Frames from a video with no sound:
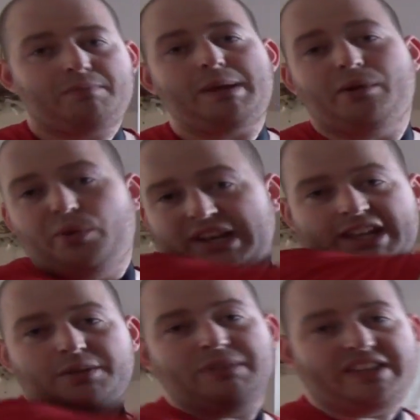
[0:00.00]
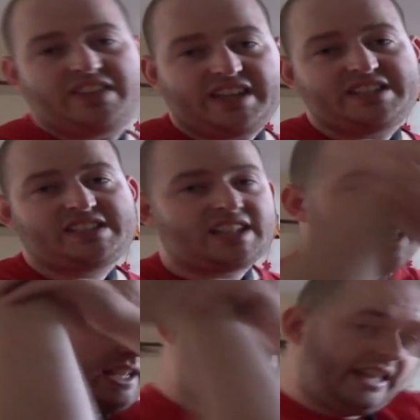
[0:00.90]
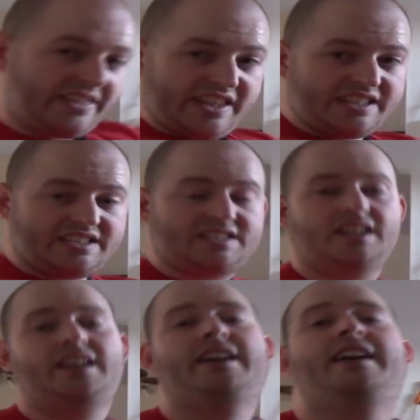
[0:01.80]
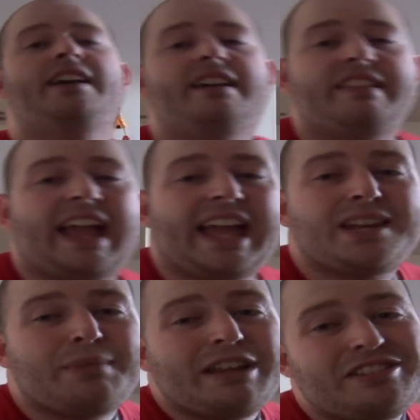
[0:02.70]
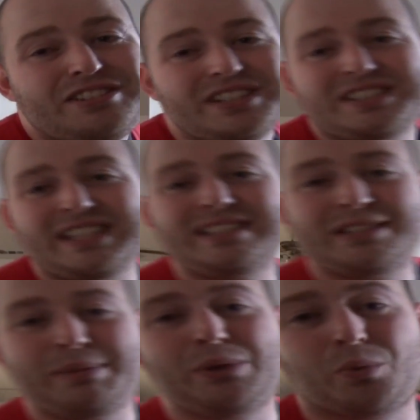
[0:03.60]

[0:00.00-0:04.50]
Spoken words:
Maybe I want to hit him like this, like this. The animation just needs to be